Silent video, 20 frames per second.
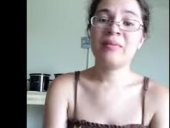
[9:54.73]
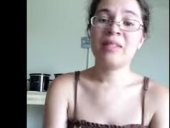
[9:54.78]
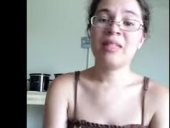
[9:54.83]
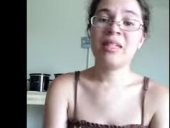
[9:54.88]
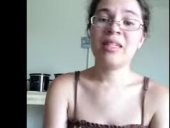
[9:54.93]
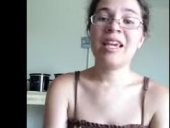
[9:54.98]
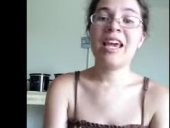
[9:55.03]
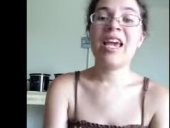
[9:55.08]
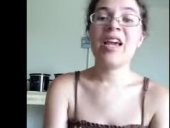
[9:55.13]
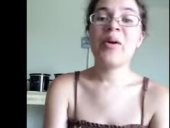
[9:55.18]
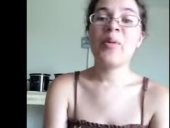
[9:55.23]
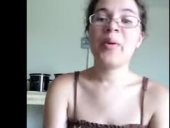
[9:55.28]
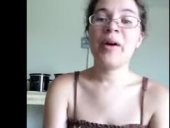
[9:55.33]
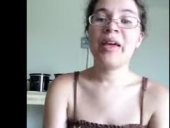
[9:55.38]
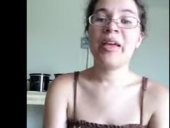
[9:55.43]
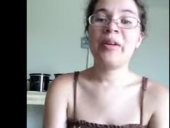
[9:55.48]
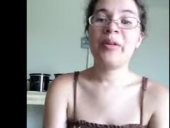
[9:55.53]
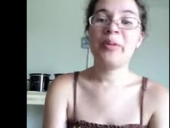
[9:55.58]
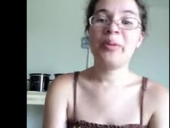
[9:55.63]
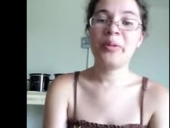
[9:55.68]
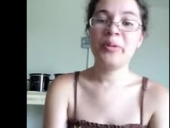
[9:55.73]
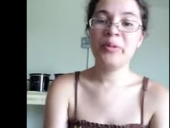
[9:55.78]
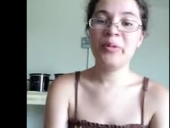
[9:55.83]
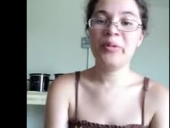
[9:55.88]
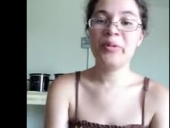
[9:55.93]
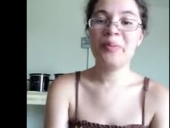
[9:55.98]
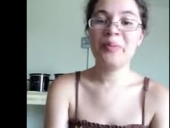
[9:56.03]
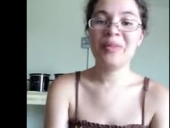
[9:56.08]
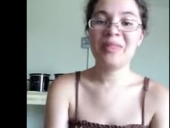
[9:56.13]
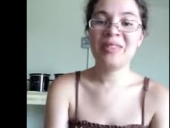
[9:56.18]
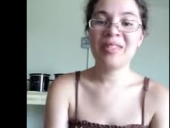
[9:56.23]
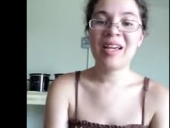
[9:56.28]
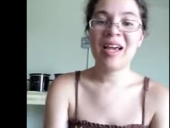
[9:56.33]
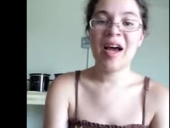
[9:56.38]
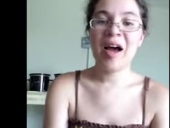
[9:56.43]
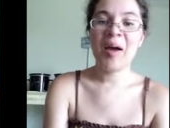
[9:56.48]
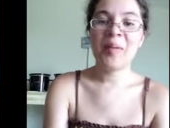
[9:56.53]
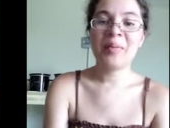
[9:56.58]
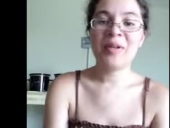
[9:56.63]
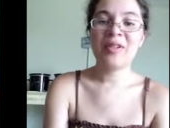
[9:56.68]
DK weight, oops.
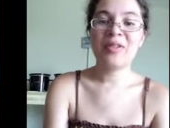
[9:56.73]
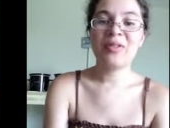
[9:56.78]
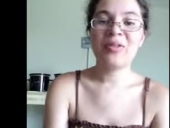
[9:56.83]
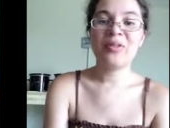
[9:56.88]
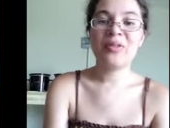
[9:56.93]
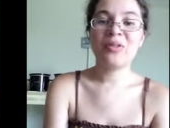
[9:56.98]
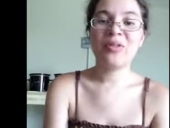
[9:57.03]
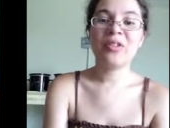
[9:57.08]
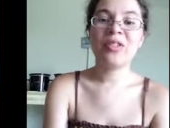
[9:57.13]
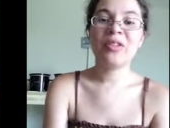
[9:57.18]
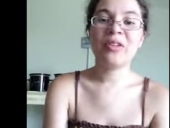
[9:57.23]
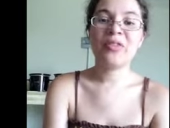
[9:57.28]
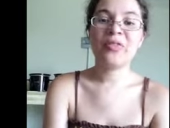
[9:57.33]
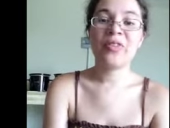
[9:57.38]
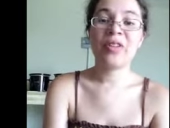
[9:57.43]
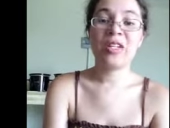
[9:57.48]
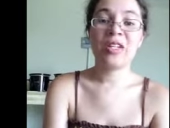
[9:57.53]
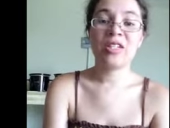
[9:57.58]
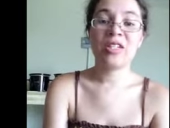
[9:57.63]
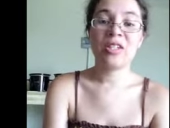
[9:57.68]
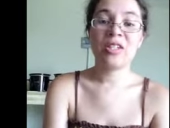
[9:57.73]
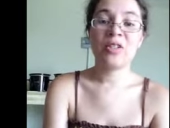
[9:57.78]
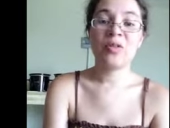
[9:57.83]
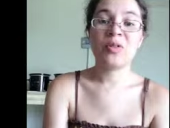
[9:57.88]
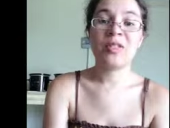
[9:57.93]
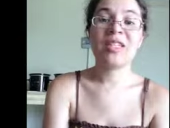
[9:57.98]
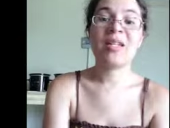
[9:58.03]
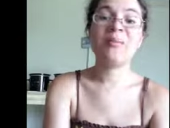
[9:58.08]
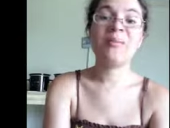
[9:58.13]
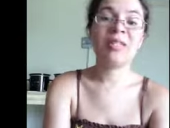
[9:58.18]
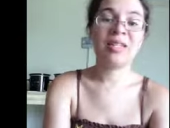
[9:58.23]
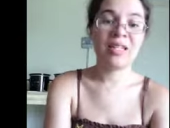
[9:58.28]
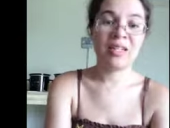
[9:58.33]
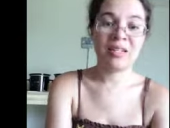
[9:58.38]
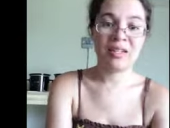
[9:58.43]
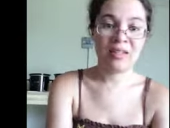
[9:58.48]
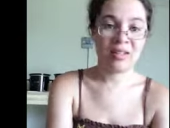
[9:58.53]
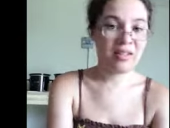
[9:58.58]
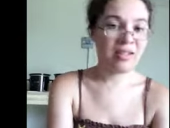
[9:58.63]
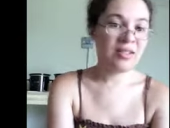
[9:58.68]
I mean, you still finished and you
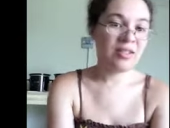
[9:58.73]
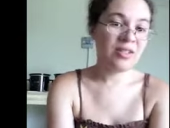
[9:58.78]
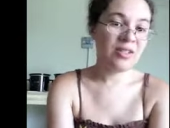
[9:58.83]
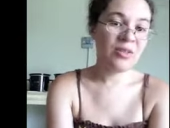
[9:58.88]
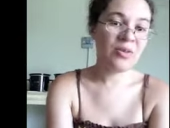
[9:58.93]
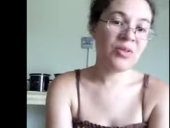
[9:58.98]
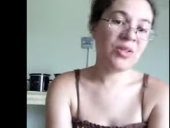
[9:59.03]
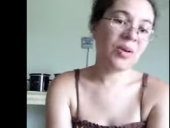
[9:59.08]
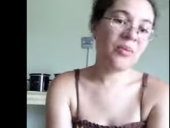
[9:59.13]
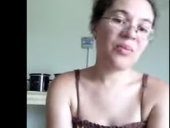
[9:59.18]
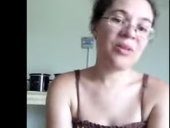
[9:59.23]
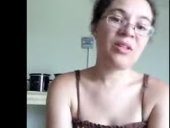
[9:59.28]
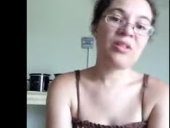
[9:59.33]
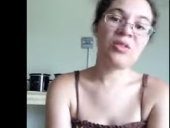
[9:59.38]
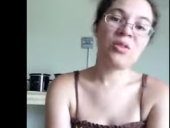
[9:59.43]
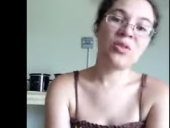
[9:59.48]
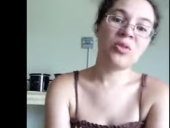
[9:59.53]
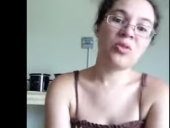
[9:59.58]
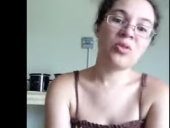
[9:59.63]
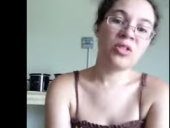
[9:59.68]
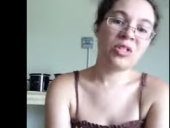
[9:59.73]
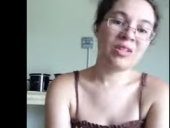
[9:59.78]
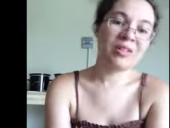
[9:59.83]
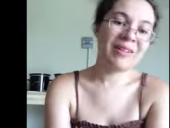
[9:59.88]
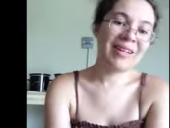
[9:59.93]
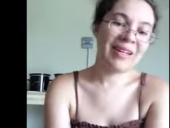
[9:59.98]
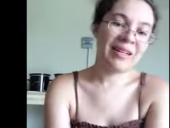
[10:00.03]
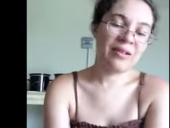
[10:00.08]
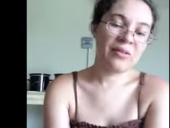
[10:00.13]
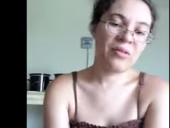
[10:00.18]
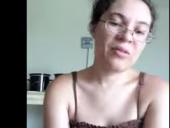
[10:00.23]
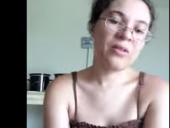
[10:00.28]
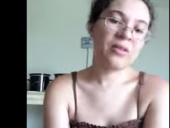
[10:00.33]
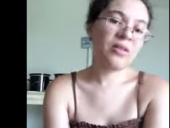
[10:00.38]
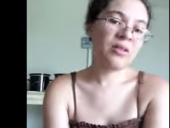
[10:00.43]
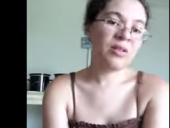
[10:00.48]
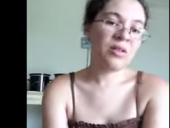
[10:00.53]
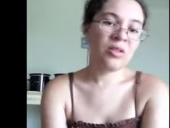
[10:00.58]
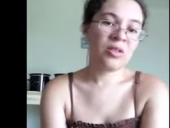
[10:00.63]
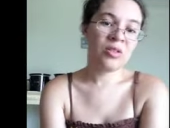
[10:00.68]
attempted to do something, so you still count
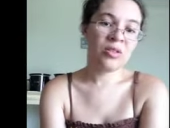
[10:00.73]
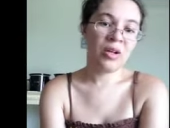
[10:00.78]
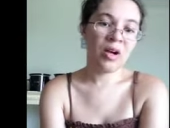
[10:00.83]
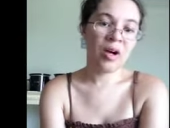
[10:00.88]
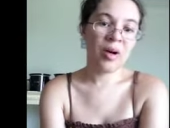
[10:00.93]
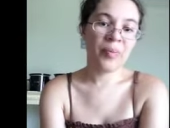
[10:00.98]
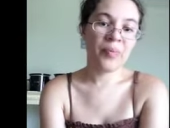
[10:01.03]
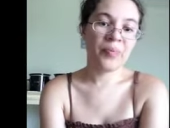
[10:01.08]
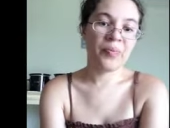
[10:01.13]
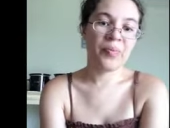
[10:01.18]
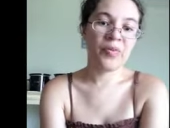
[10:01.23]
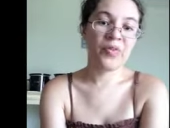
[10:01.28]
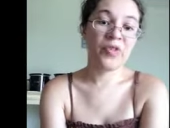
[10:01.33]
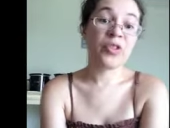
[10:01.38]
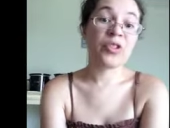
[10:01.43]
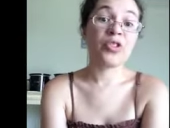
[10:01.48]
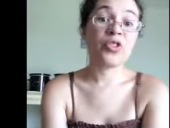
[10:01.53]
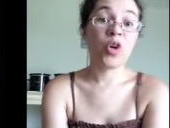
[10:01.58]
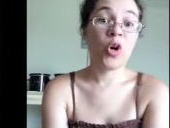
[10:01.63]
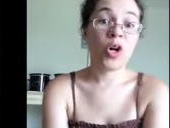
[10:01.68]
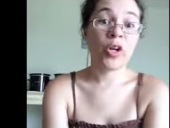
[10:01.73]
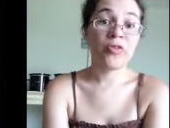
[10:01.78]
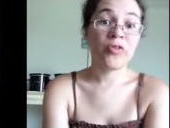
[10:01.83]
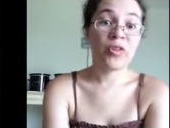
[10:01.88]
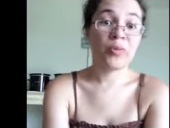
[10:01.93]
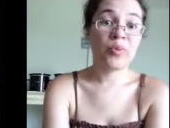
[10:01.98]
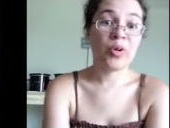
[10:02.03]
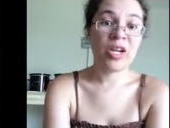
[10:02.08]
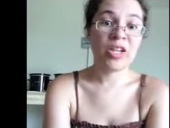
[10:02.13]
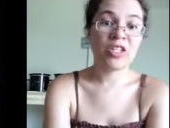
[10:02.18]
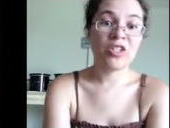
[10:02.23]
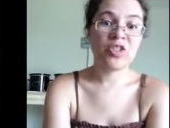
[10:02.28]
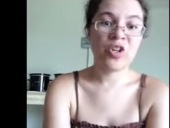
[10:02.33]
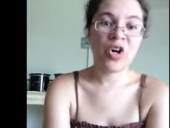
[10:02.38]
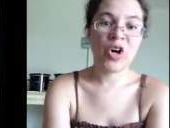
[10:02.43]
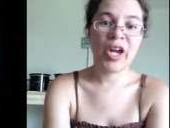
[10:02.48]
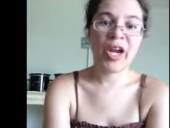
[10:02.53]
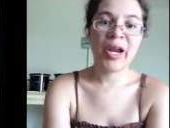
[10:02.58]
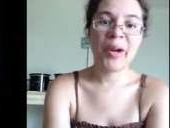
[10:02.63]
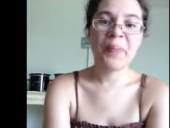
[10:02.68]
for the prize
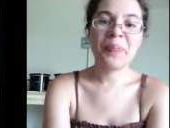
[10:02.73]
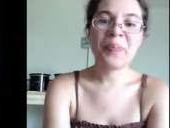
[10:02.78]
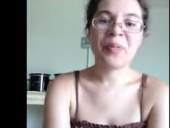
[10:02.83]
drawing.